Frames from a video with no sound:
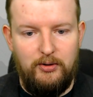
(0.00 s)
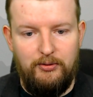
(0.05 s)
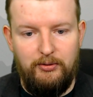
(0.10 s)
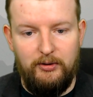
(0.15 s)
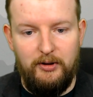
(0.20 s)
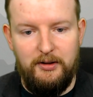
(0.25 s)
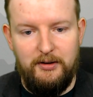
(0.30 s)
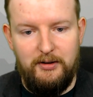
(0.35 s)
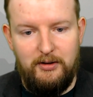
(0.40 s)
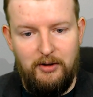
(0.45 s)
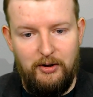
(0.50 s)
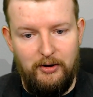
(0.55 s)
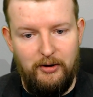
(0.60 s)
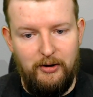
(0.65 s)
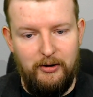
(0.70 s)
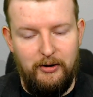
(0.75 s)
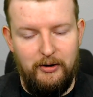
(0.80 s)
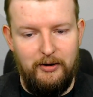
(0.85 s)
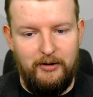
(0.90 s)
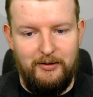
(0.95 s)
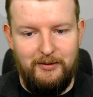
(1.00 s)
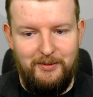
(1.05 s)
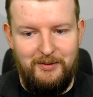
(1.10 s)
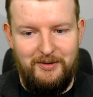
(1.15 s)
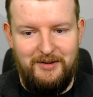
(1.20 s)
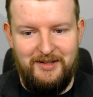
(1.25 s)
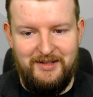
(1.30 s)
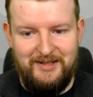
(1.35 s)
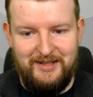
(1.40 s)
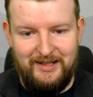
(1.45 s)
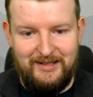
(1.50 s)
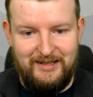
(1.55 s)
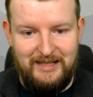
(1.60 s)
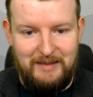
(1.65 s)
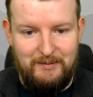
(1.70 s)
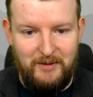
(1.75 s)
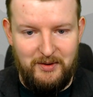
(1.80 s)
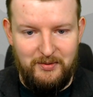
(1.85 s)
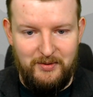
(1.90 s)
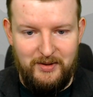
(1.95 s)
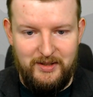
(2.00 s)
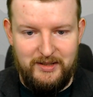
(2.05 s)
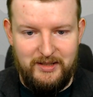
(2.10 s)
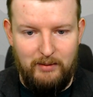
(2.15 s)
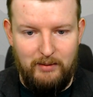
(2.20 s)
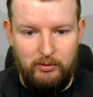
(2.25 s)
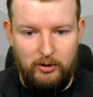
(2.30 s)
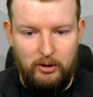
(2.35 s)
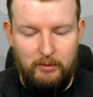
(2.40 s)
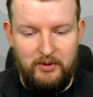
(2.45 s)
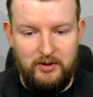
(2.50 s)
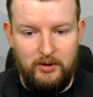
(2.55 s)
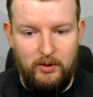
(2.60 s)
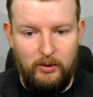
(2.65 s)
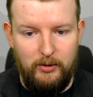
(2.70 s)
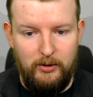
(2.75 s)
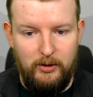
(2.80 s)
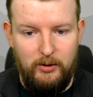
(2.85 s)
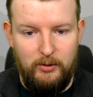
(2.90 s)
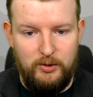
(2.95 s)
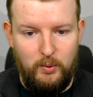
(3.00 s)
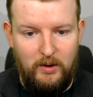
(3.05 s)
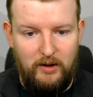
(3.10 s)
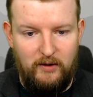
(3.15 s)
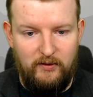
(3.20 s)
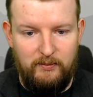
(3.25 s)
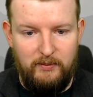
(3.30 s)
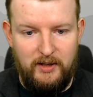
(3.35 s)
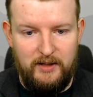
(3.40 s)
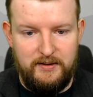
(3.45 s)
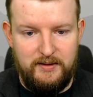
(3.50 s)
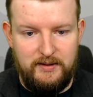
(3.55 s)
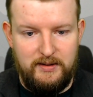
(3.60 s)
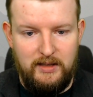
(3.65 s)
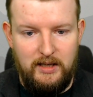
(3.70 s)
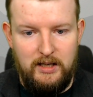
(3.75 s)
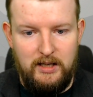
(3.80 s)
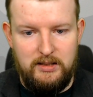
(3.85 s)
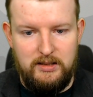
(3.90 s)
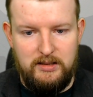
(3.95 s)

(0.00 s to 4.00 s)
Krulenkur with a 16-month resub. Roman Goro, 12 months.